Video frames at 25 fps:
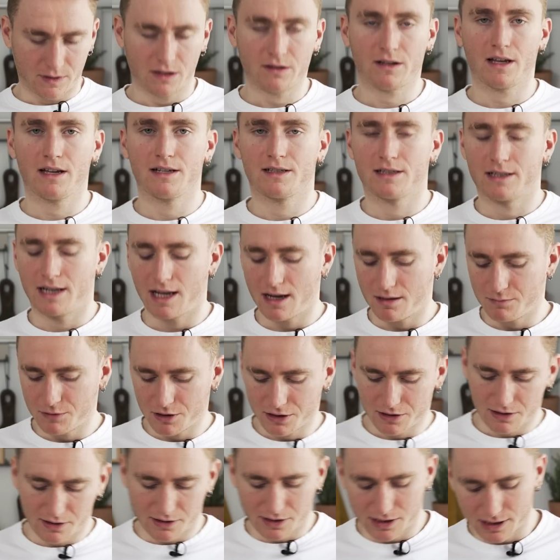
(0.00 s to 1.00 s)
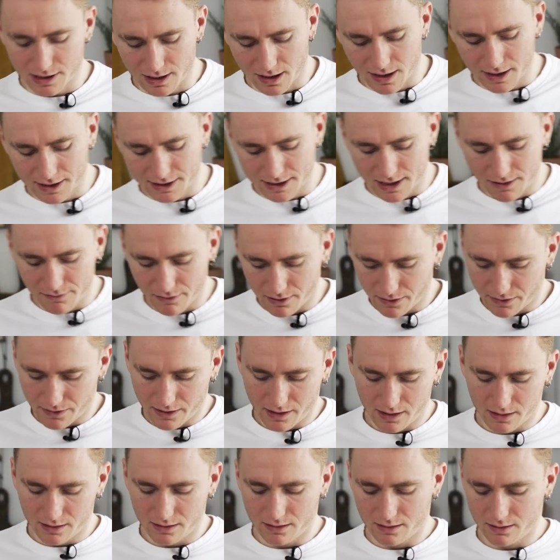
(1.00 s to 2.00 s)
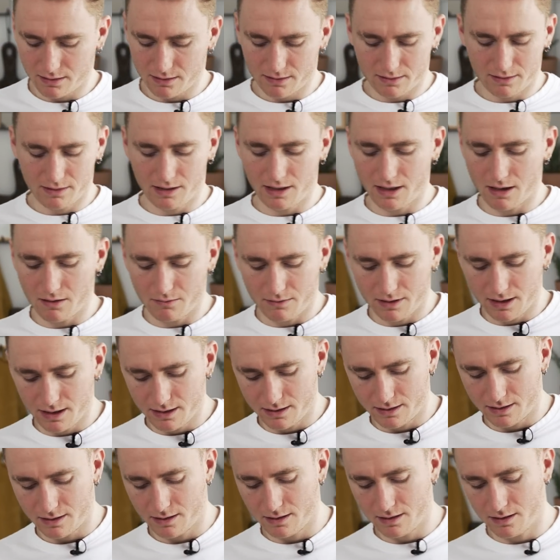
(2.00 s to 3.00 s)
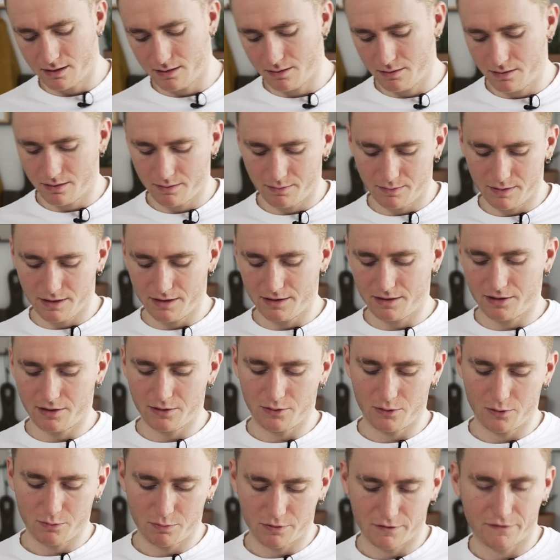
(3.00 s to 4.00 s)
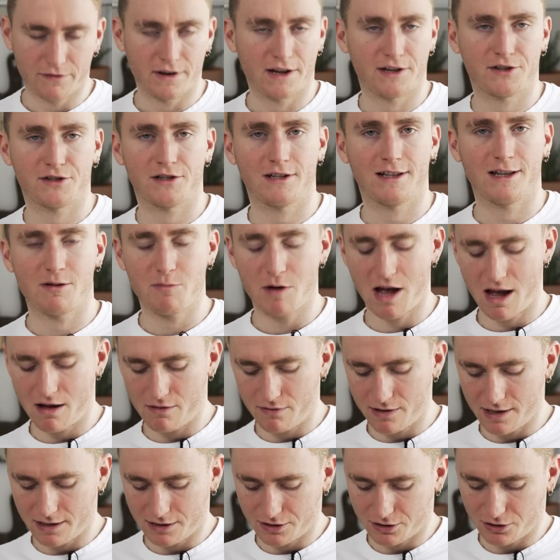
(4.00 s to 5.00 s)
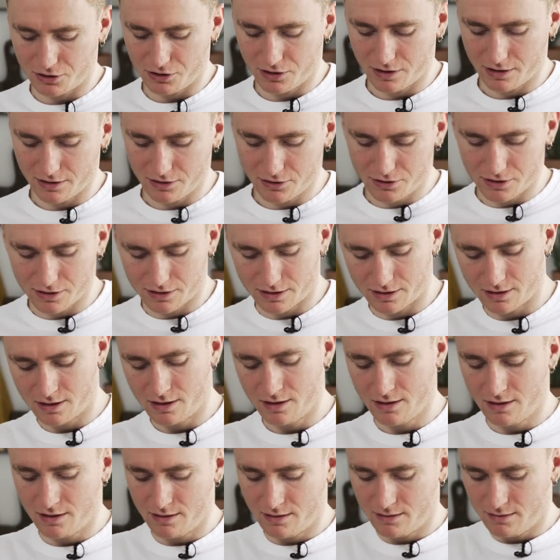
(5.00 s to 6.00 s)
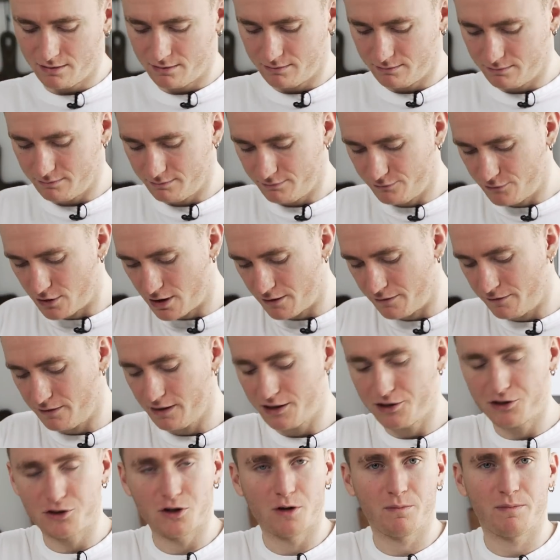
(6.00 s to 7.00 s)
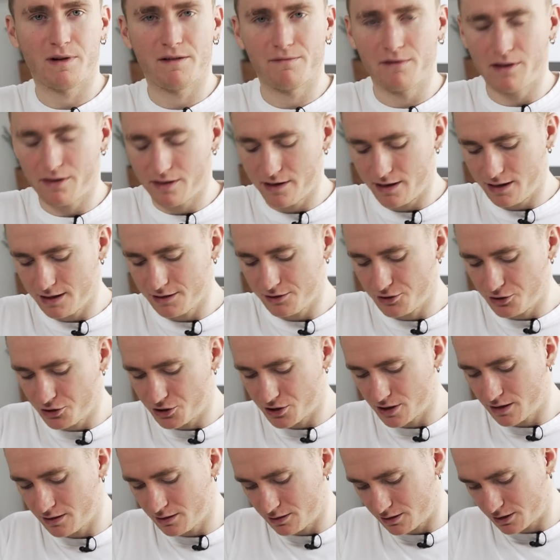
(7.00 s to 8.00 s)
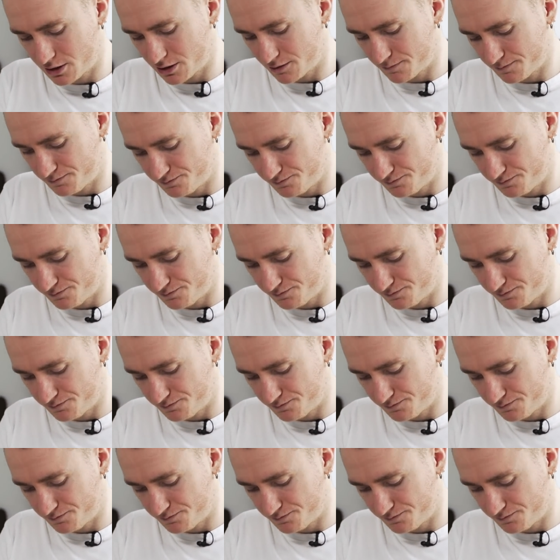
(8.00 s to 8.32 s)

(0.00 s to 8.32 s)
Okay, so now I'm just gonna slice everything. You don't need to be too professional about this. You can just roughly chop everything into chunks.